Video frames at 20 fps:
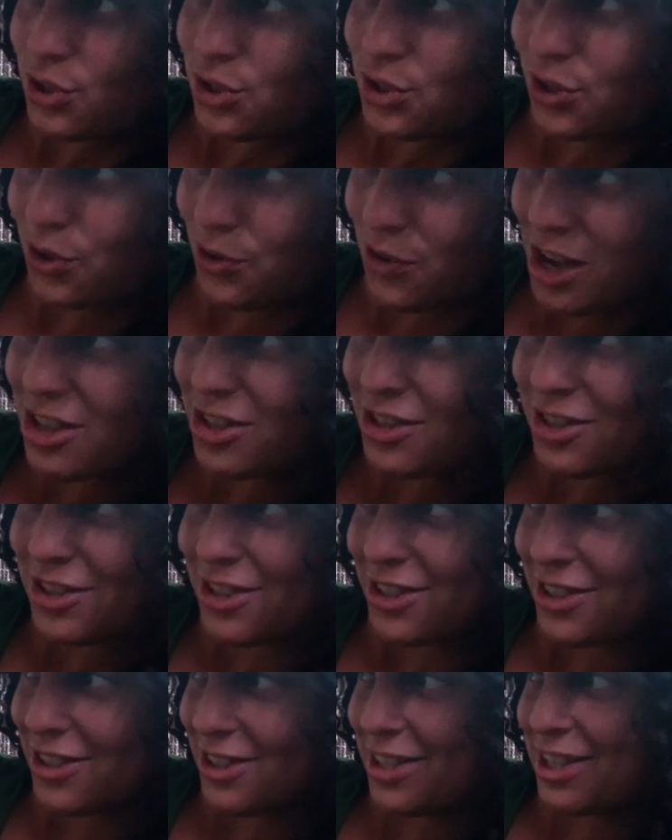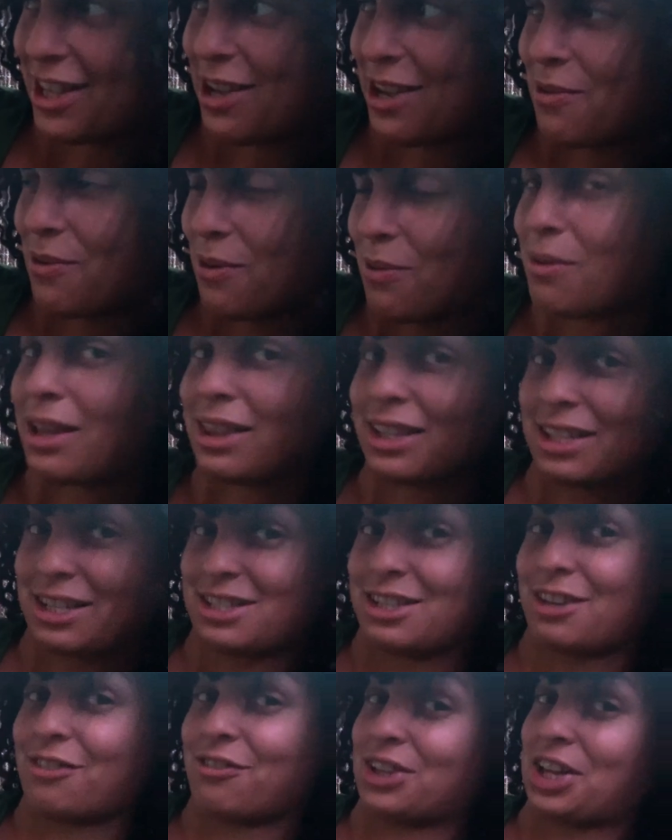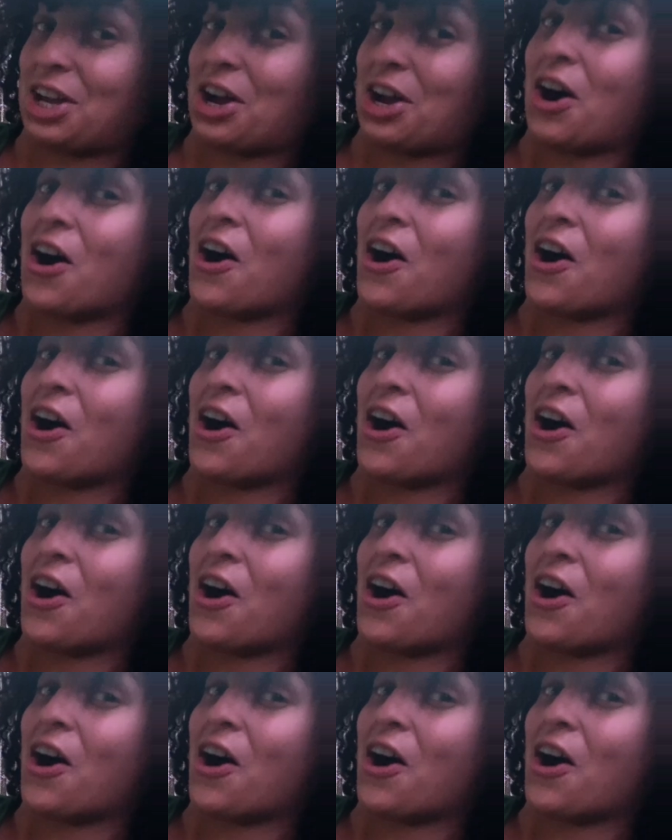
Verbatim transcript: to questions that were that's relatively awesome.